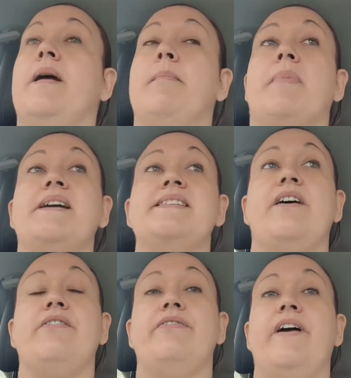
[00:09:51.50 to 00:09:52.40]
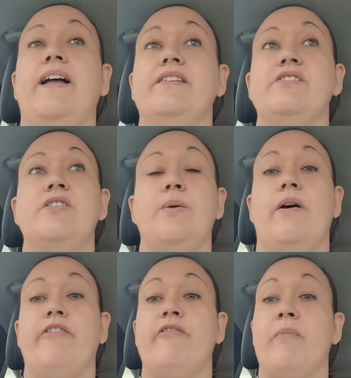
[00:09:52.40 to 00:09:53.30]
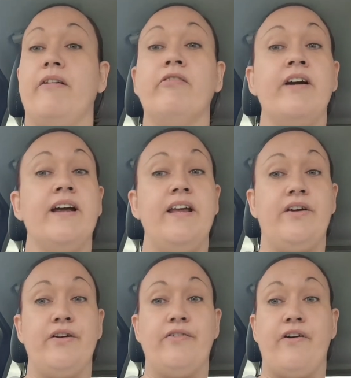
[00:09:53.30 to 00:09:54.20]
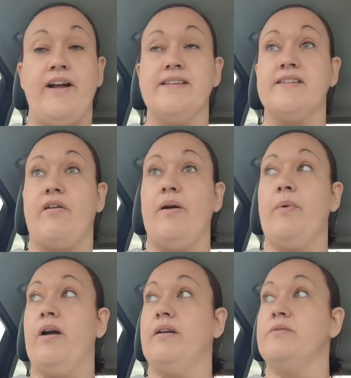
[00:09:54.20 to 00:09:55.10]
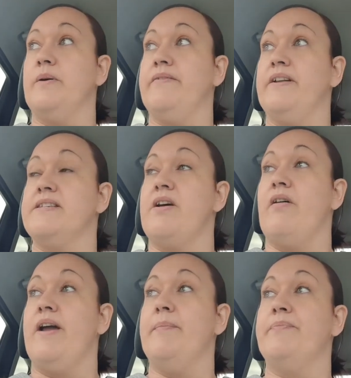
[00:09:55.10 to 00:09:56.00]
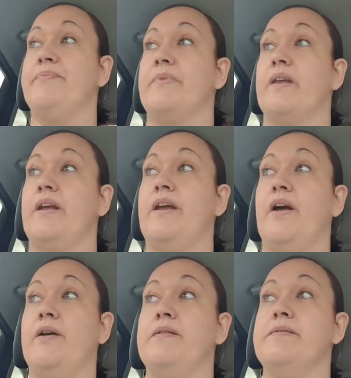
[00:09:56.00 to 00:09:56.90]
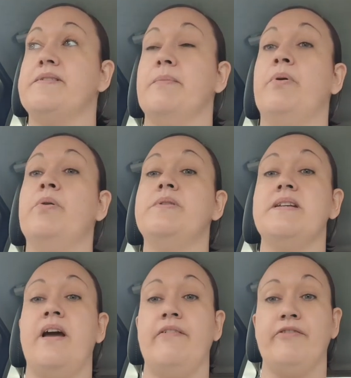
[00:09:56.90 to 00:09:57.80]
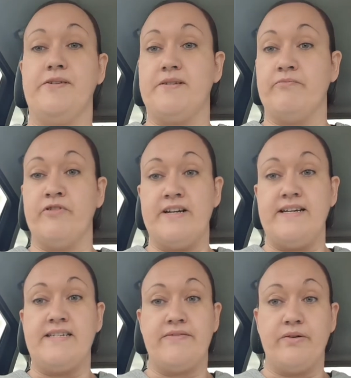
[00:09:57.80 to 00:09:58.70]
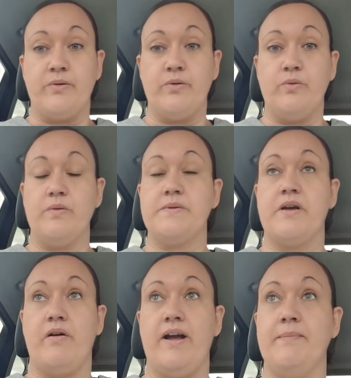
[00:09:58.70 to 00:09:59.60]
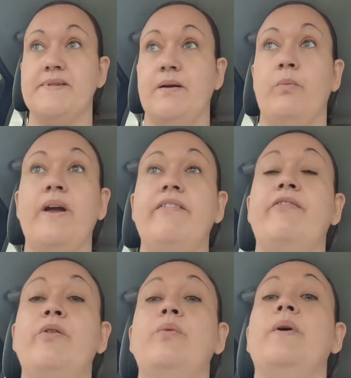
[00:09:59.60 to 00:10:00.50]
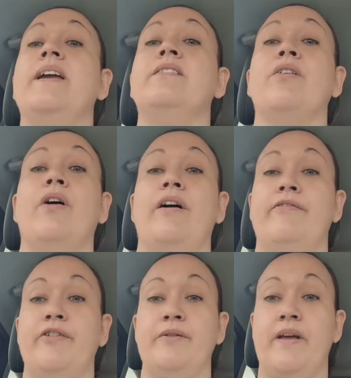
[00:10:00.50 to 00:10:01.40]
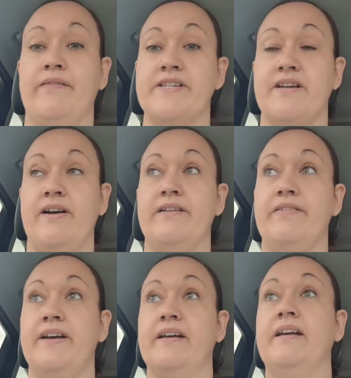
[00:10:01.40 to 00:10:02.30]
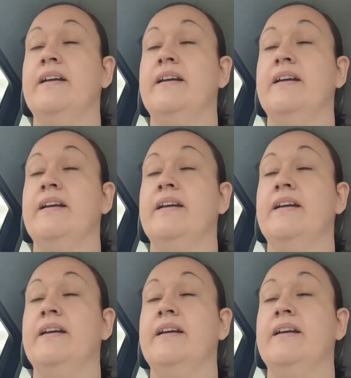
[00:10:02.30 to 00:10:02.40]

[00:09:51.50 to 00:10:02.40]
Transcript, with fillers: Myself and two other of my really good friends that I worked with at the time you know, supported her through some really difficult times, and we thought we had got her through the other side of it,